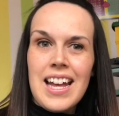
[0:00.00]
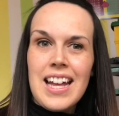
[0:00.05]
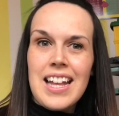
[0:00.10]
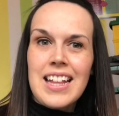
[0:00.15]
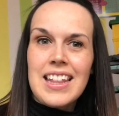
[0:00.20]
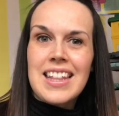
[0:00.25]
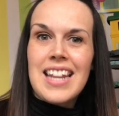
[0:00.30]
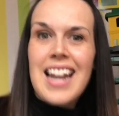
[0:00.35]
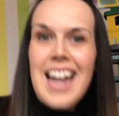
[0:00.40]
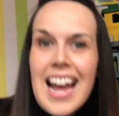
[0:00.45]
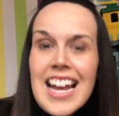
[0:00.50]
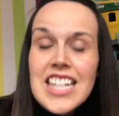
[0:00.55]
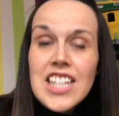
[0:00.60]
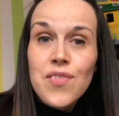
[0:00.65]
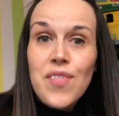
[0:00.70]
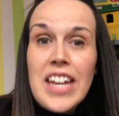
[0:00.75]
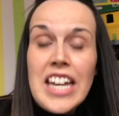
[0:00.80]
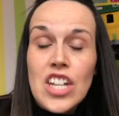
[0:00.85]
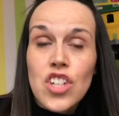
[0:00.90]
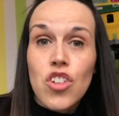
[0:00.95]
The last
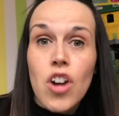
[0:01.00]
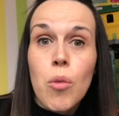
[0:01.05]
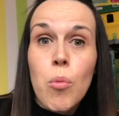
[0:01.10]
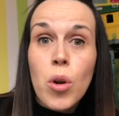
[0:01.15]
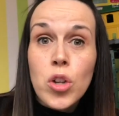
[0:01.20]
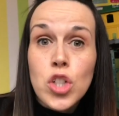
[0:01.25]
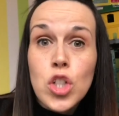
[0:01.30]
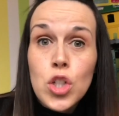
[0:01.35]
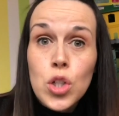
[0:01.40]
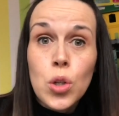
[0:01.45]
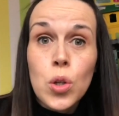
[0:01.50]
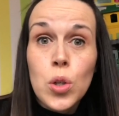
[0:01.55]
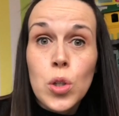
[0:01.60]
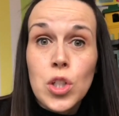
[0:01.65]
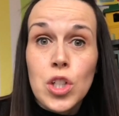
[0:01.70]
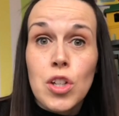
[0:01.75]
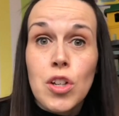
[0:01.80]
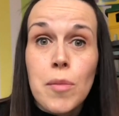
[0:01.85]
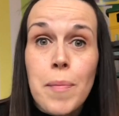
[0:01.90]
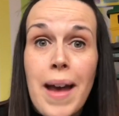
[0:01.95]
feature I want to talk
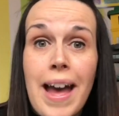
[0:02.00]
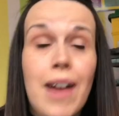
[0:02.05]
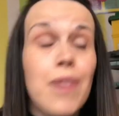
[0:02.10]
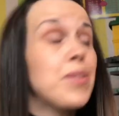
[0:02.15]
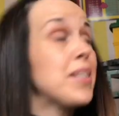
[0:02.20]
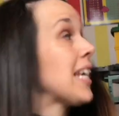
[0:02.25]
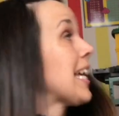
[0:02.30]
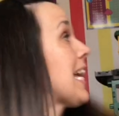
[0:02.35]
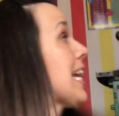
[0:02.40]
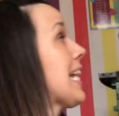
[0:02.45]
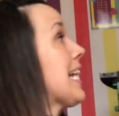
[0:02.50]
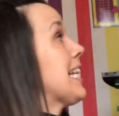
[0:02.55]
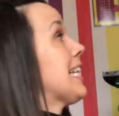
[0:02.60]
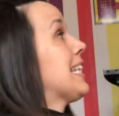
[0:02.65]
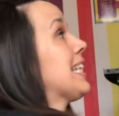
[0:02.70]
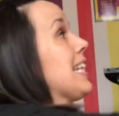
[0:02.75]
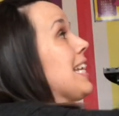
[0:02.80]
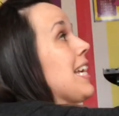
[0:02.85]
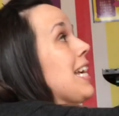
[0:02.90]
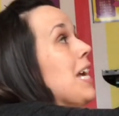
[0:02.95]
to you about is
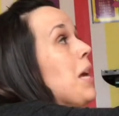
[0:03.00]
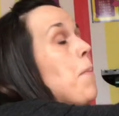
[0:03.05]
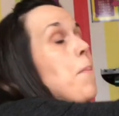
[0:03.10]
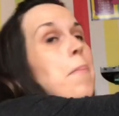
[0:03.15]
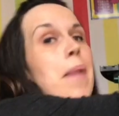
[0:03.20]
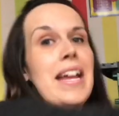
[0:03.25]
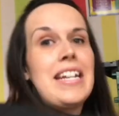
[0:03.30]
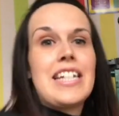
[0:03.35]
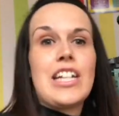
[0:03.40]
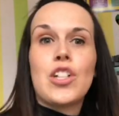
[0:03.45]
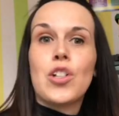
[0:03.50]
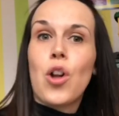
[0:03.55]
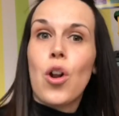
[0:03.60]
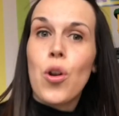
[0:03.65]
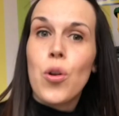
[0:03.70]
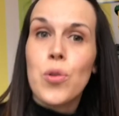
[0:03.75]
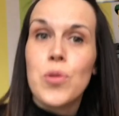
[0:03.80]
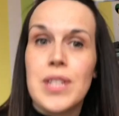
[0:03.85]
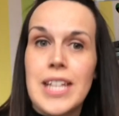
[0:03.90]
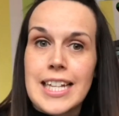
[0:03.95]
embedded
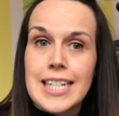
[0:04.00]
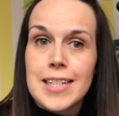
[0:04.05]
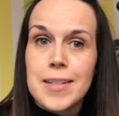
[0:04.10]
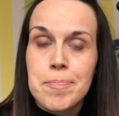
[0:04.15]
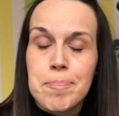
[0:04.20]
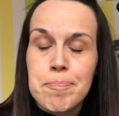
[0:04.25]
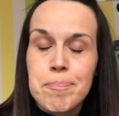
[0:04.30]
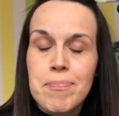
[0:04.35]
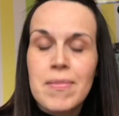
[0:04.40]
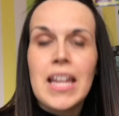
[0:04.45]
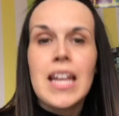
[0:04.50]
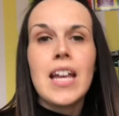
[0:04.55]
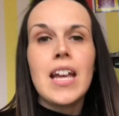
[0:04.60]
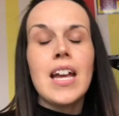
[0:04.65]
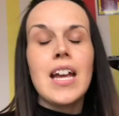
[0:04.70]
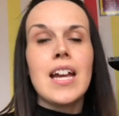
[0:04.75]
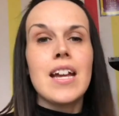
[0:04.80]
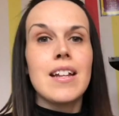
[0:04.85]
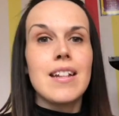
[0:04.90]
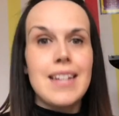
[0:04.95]
clauses.
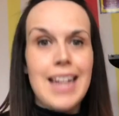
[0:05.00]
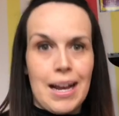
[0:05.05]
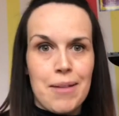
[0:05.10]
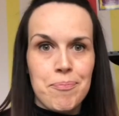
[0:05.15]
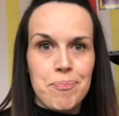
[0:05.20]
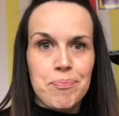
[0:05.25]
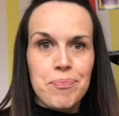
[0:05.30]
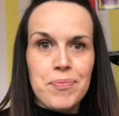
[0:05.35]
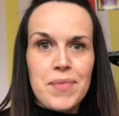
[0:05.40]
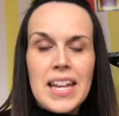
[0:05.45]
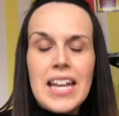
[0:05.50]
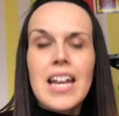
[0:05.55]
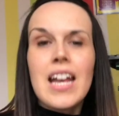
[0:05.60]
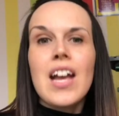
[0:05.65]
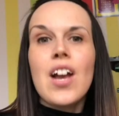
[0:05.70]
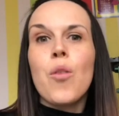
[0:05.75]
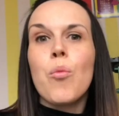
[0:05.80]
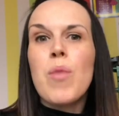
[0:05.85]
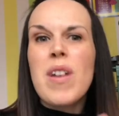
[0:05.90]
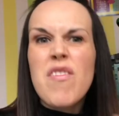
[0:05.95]
Now,
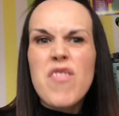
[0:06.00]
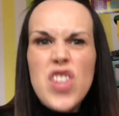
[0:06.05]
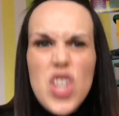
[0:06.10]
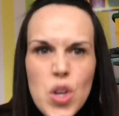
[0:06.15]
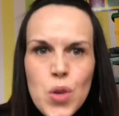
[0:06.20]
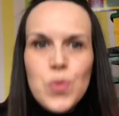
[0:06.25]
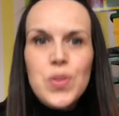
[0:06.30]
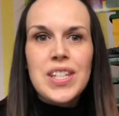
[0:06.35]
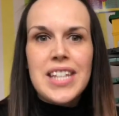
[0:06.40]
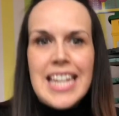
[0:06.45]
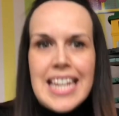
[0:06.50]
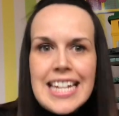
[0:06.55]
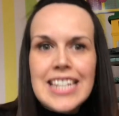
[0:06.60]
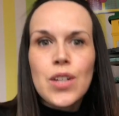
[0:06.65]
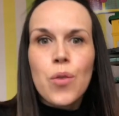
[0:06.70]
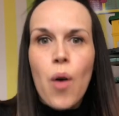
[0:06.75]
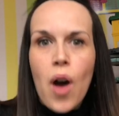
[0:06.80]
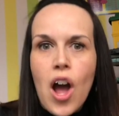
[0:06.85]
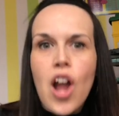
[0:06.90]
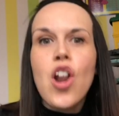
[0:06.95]
we've used these
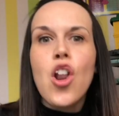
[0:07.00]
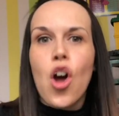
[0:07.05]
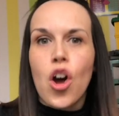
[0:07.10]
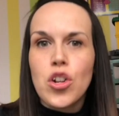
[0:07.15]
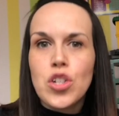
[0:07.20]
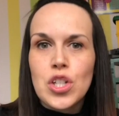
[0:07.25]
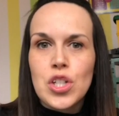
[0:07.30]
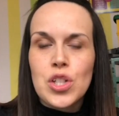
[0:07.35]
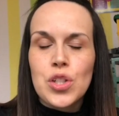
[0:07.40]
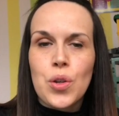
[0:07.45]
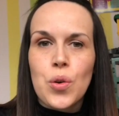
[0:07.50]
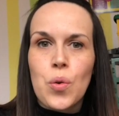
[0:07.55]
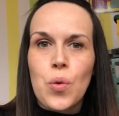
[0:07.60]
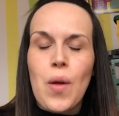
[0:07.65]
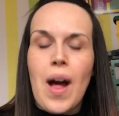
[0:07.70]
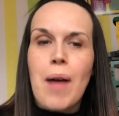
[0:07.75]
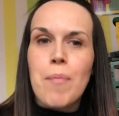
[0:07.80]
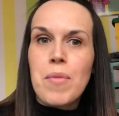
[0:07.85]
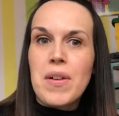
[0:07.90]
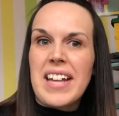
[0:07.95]
quite a lot at school
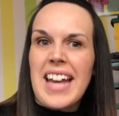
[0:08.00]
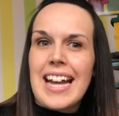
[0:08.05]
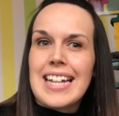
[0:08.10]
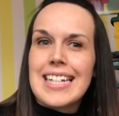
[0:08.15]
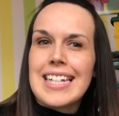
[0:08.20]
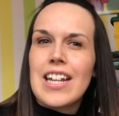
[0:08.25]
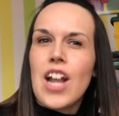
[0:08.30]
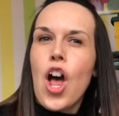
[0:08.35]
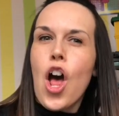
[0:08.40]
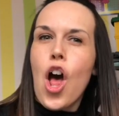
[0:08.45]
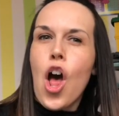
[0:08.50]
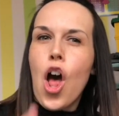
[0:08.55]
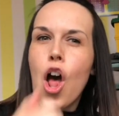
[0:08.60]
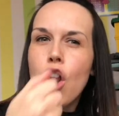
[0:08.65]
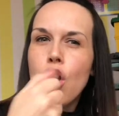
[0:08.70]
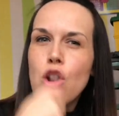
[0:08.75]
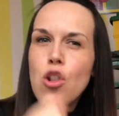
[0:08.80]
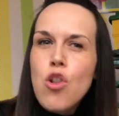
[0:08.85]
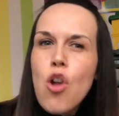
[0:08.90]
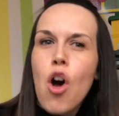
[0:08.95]
and we're getting a
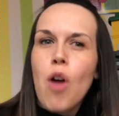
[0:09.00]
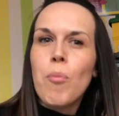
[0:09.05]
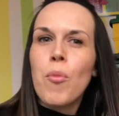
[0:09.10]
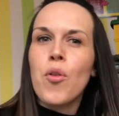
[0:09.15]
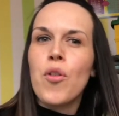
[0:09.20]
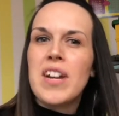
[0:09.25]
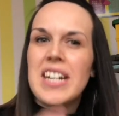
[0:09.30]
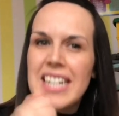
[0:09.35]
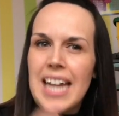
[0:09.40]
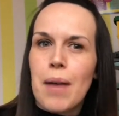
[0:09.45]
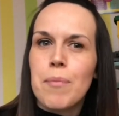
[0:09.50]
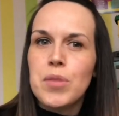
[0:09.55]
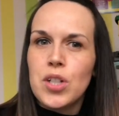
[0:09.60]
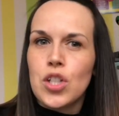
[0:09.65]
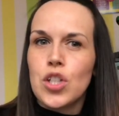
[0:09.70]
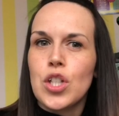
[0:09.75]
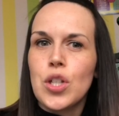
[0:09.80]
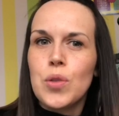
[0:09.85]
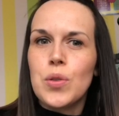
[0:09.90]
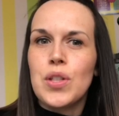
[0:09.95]
lot more adept at
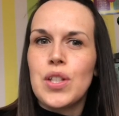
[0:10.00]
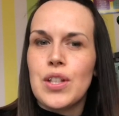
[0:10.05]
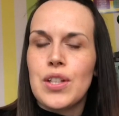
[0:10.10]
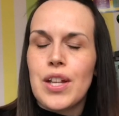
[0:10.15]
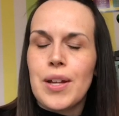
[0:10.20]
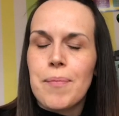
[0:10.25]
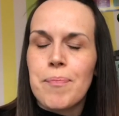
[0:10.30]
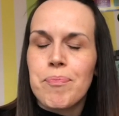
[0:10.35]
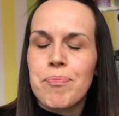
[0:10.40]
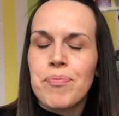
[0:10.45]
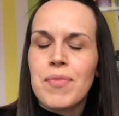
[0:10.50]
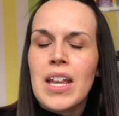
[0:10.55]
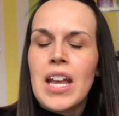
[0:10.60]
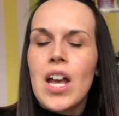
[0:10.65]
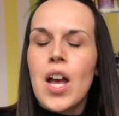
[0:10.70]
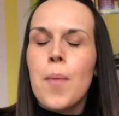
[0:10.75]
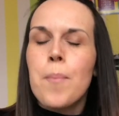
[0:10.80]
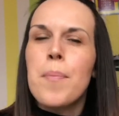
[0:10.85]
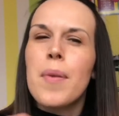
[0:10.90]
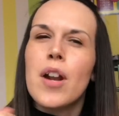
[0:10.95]
using them,
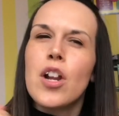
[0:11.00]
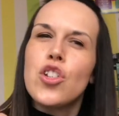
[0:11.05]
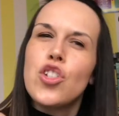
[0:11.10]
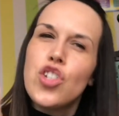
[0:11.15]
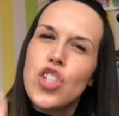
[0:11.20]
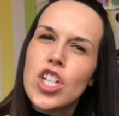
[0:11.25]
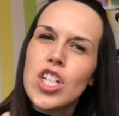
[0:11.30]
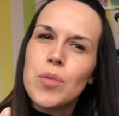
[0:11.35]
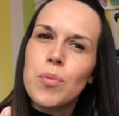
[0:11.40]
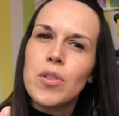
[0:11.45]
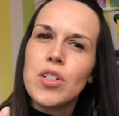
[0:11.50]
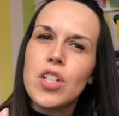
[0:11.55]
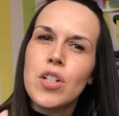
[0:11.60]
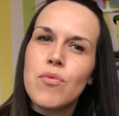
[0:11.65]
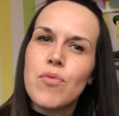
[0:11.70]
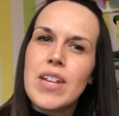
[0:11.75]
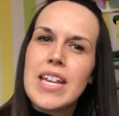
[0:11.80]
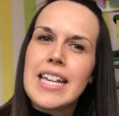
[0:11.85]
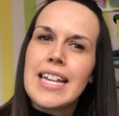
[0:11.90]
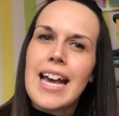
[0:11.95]
but I just want to
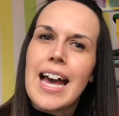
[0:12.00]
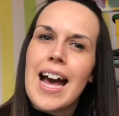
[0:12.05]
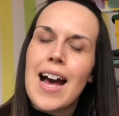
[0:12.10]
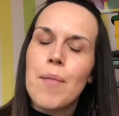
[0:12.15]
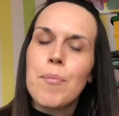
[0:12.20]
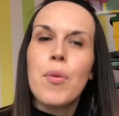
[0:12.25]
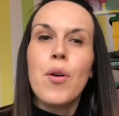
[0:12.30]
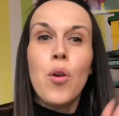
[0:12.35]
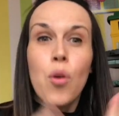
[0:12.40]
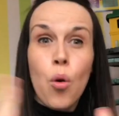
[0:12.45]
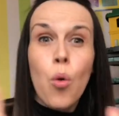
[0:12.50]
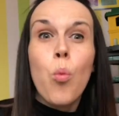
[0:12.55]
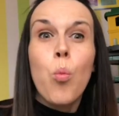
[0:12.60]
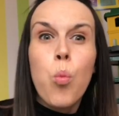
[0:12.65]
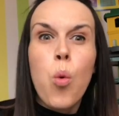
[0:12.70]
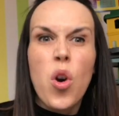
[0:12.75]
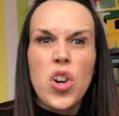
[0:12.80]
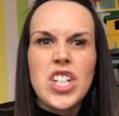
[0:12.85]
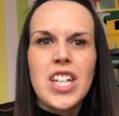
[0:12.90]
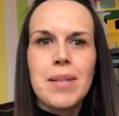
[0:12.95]
recap
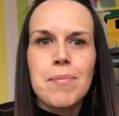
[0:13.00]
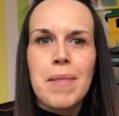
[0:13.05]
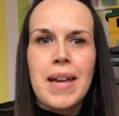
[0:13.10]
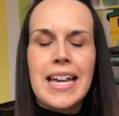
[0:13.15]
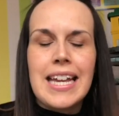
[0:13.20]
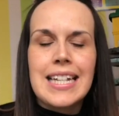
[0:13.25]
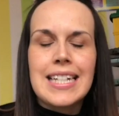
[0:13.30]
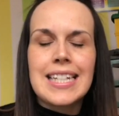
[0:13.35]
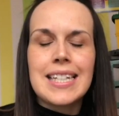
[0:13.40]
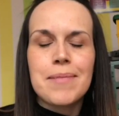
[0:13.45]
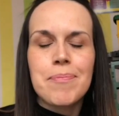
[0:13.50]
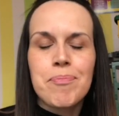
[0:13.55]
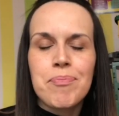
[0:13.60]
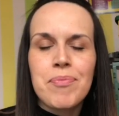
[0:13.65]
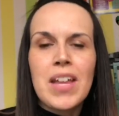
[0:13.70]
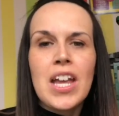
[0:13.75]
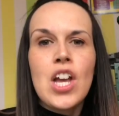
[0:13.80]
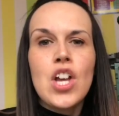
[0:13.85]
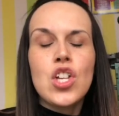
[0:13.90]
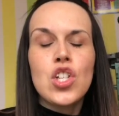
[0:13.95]
what it means.
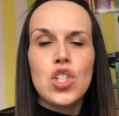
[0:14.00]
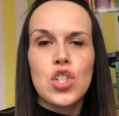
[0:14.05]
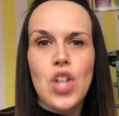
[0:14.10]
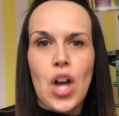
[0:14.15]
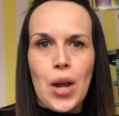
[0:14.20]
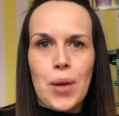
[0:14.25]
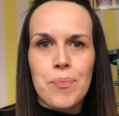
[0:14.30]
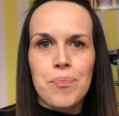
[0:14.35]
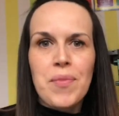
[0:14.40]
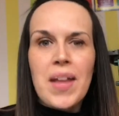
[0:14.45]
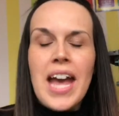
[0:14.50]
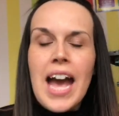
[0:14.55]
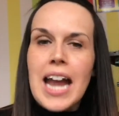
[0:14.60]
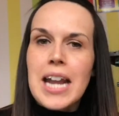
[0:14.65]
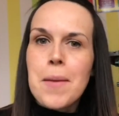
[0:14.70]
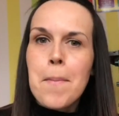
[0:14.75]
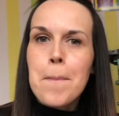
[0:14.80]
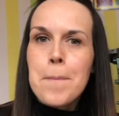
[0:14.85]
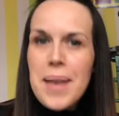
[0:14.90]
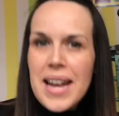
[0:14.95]
So, an
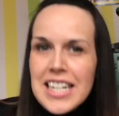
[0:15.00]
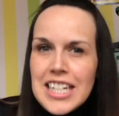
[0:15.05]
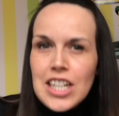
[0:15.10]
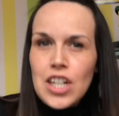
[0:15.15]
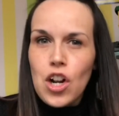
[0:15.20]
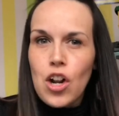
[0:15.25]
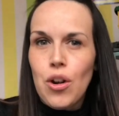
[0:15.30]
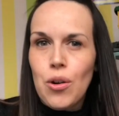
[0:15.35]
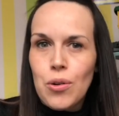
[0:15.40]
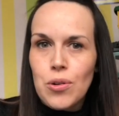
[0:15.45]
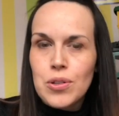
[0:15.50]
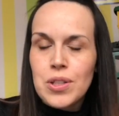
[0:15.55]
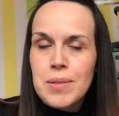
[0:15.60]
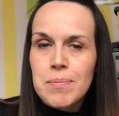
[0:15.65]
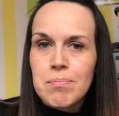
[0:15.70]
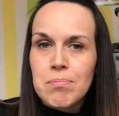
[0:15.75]
embedded clause